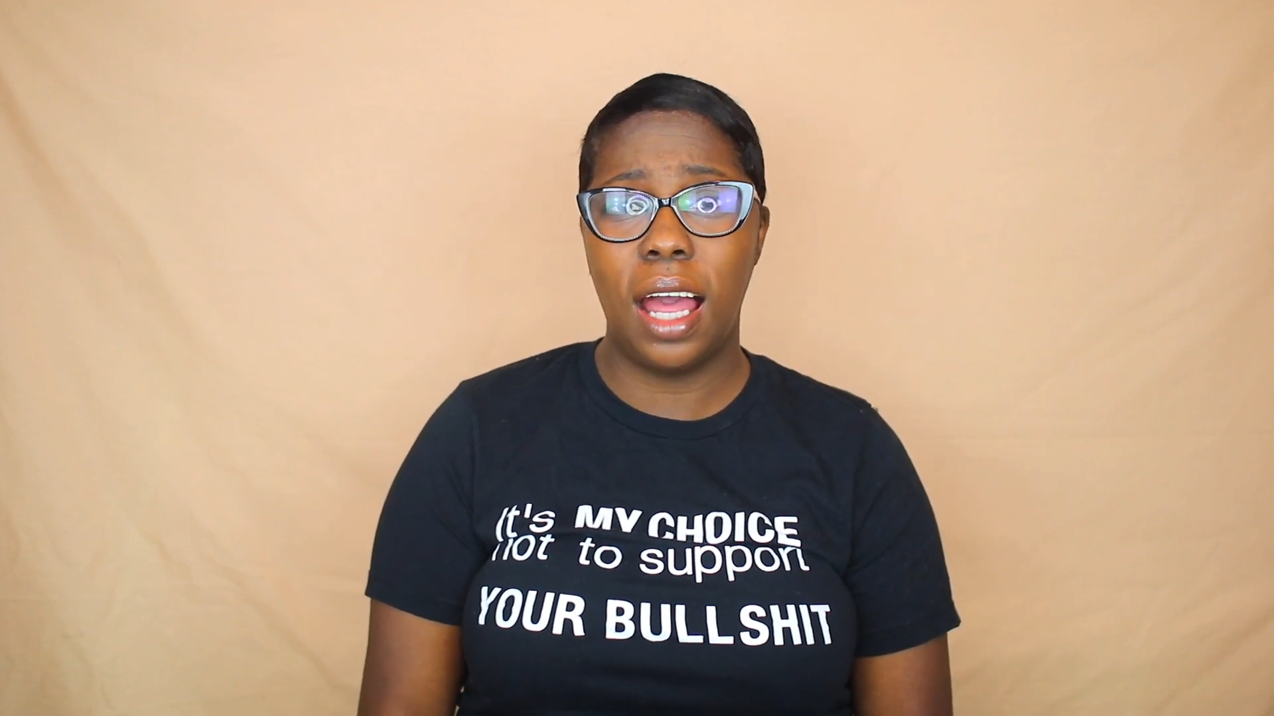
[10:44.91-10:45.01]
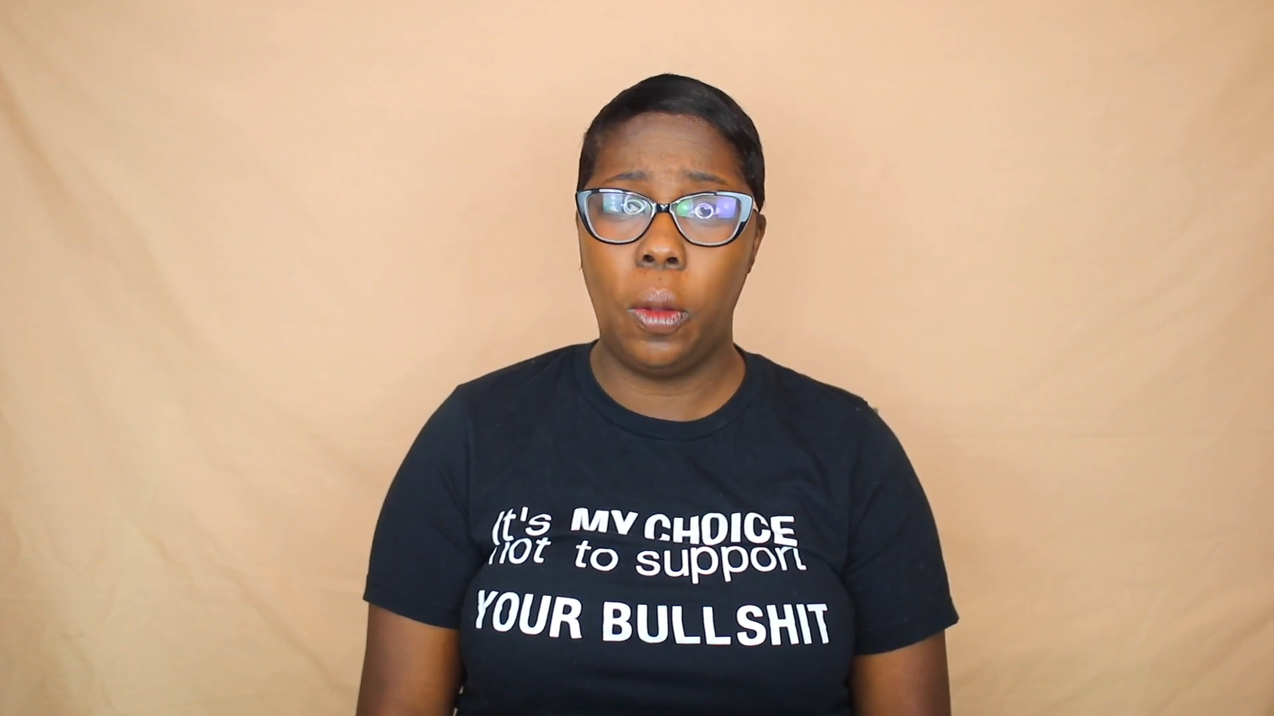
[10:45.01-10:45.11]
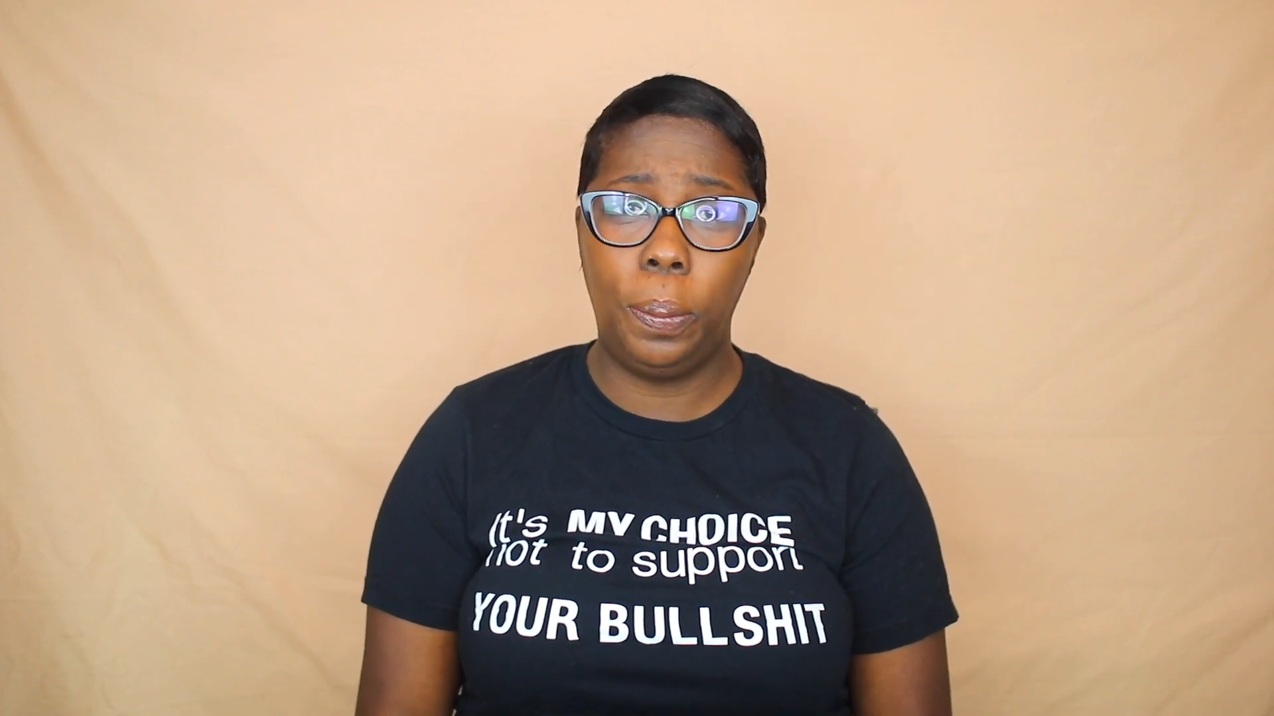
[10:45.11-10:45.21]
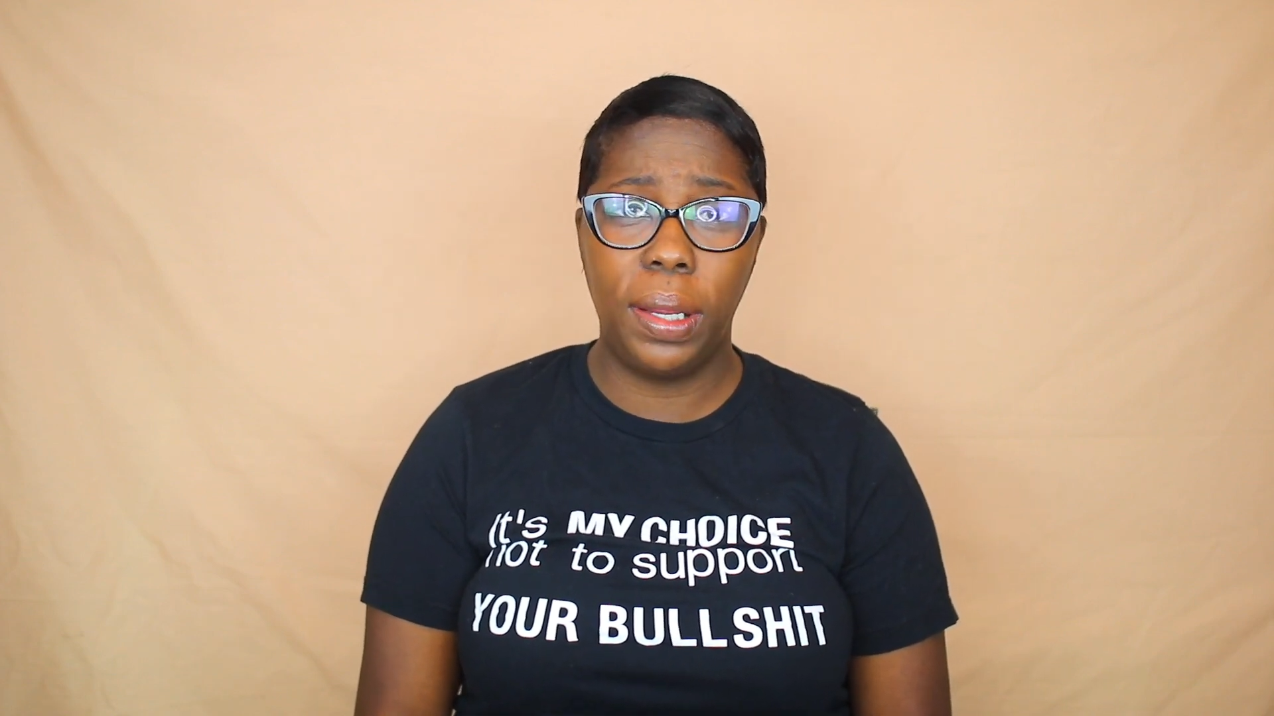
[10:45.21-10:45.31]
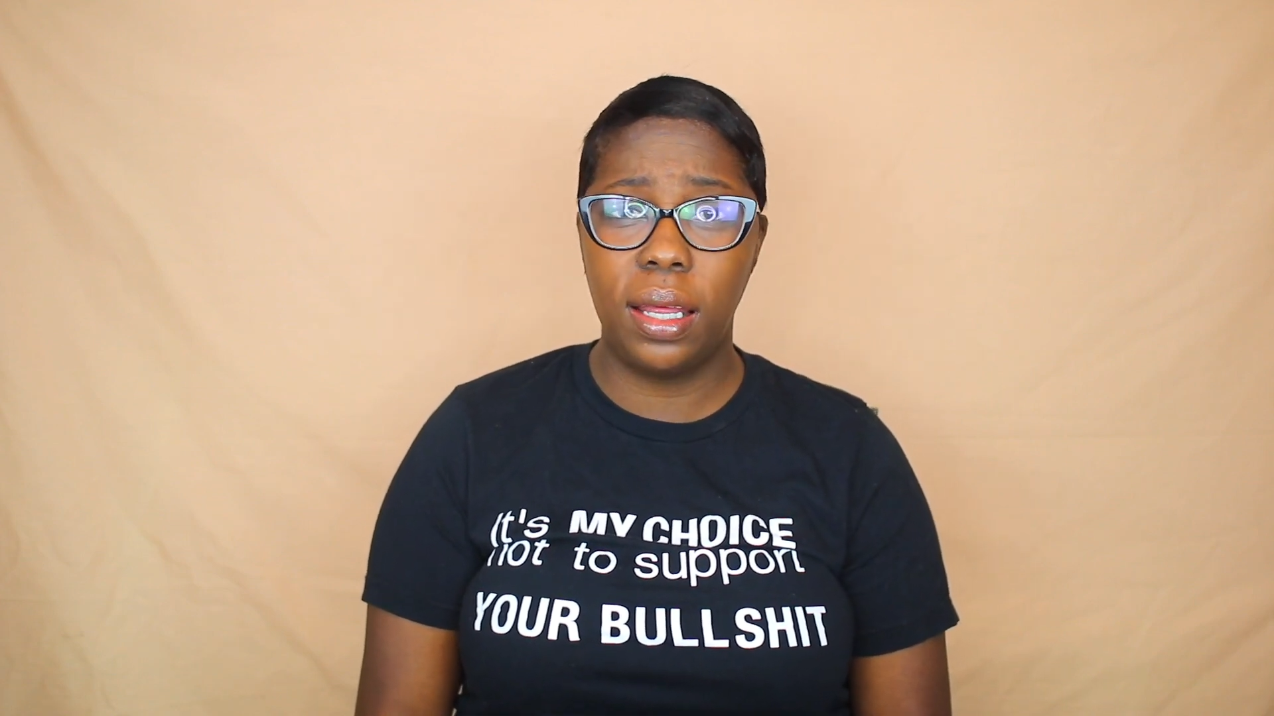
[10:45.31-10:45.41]

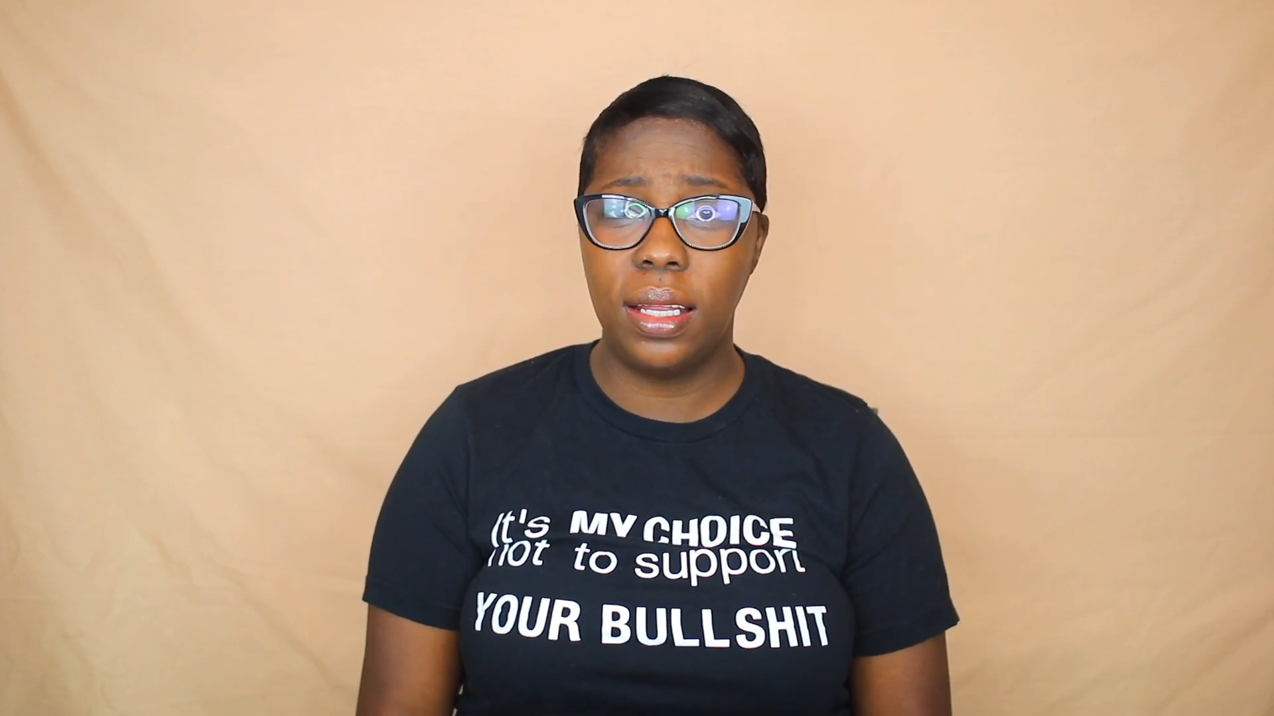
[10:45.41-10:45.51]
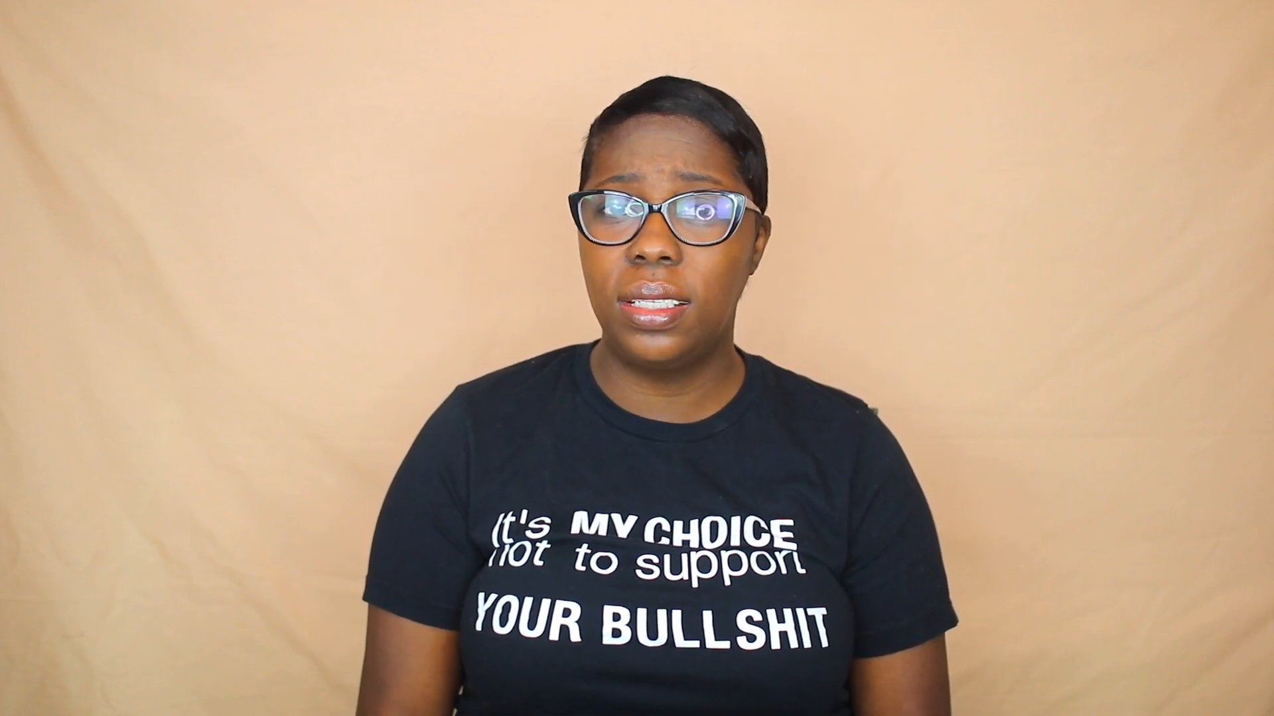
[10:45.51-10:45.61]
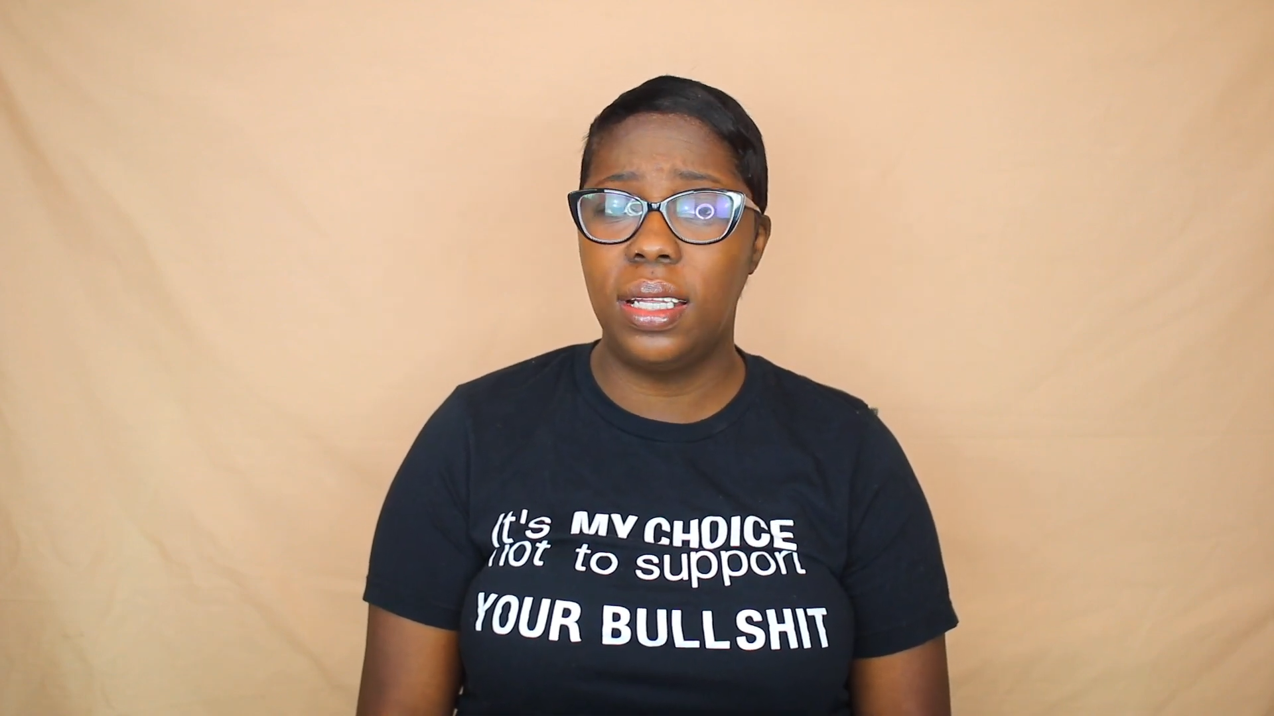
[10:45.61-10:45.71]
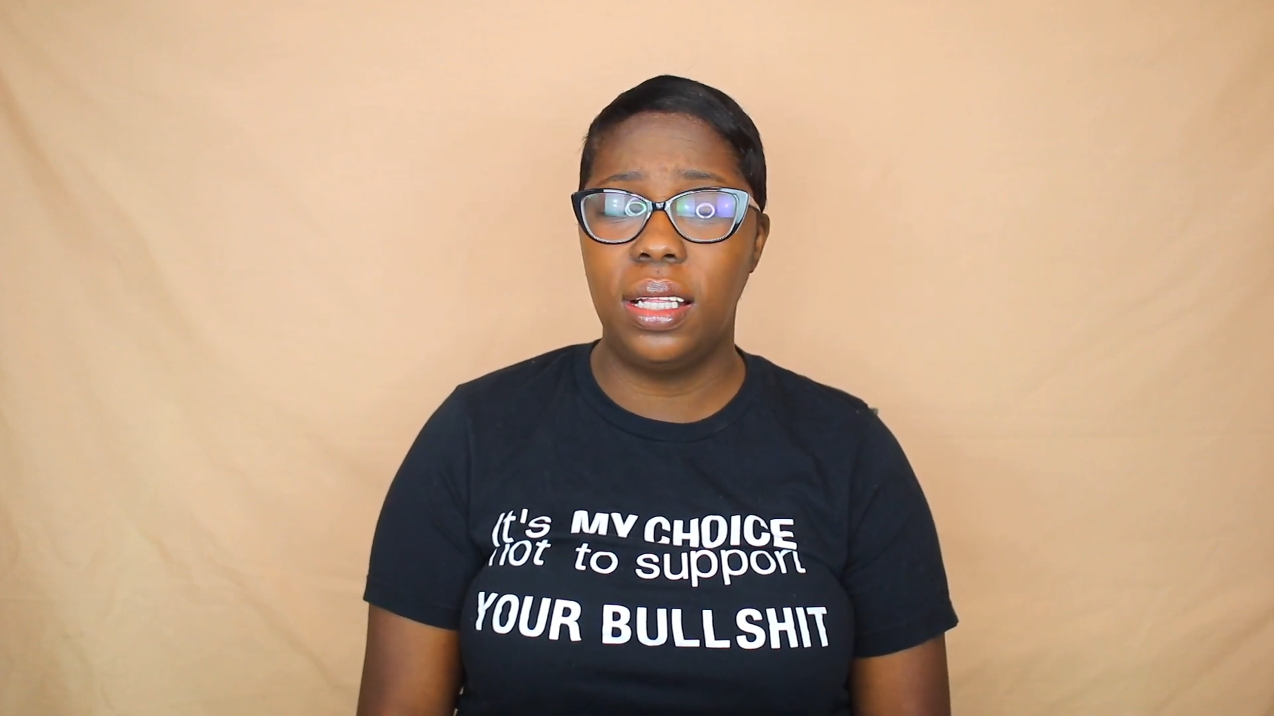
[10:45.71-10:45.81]
helping us